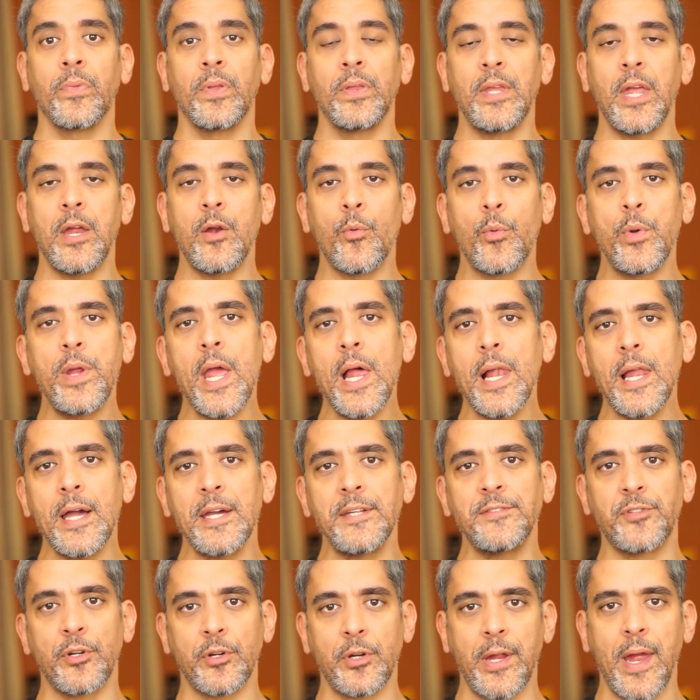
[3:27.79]
They
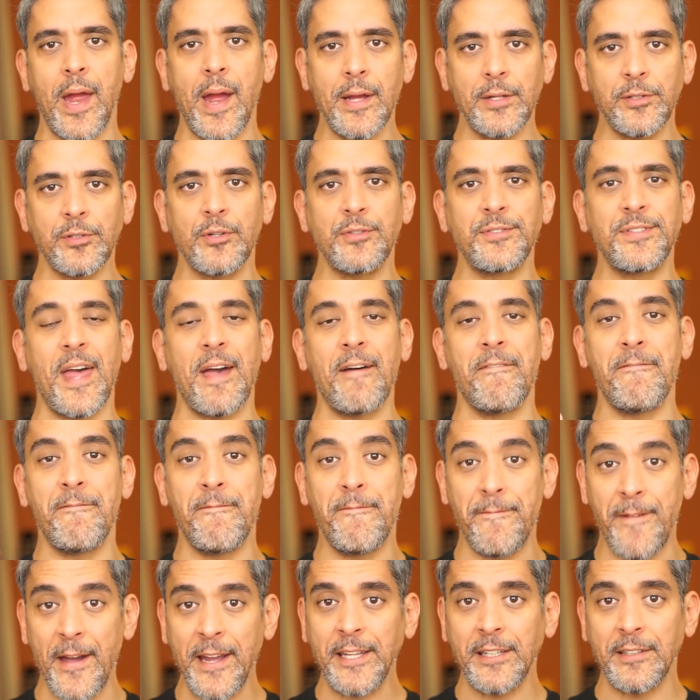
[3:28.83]
realize their characters
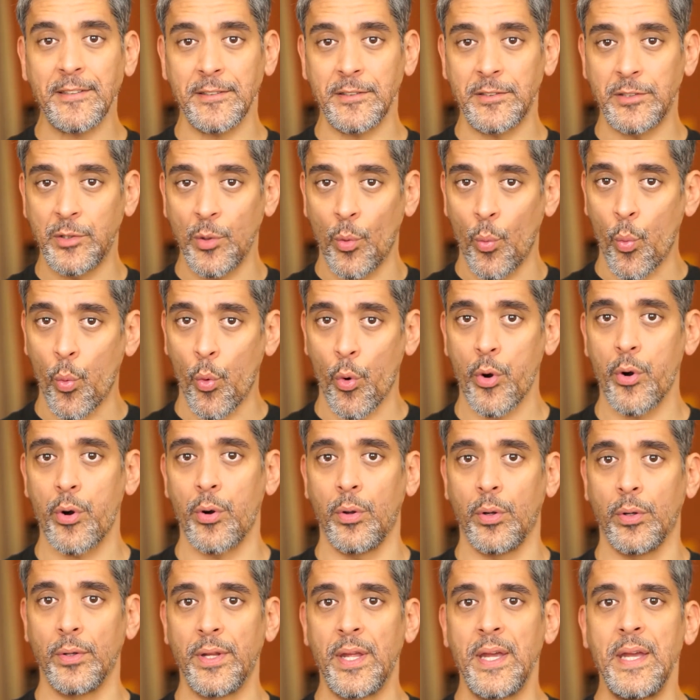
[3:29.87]
affect the
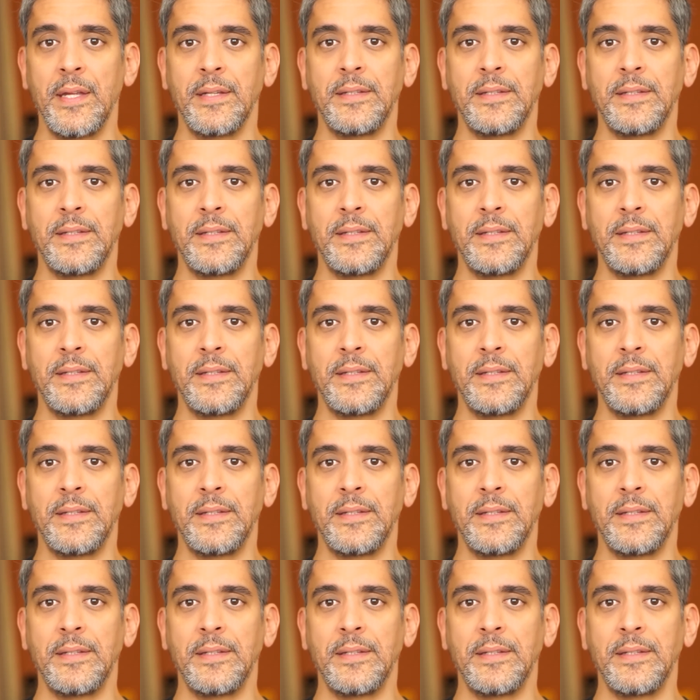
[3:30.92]
world,